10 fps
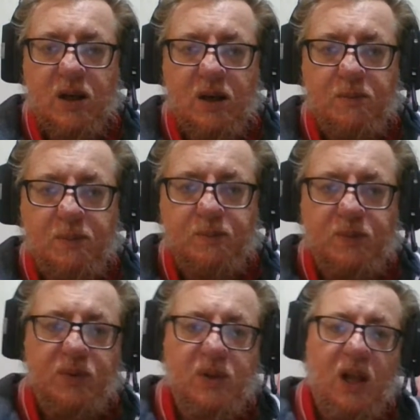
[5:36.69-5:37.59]

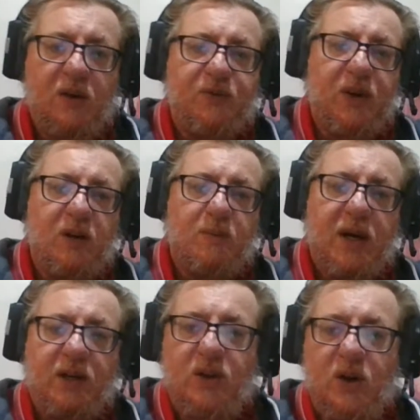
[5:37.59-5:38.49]
Enough for you to
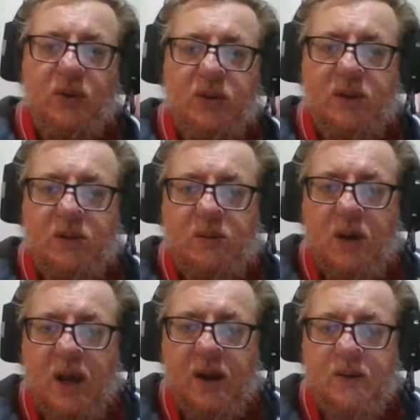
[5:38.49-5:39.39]
make notes
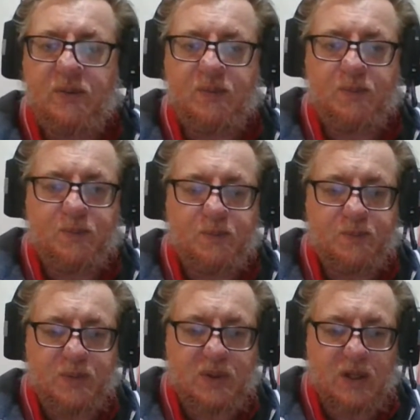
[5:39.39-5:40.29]
and
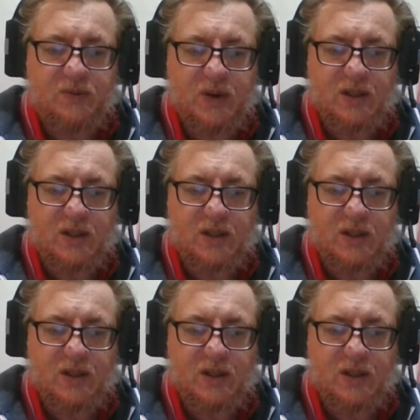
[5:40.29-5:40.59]
see for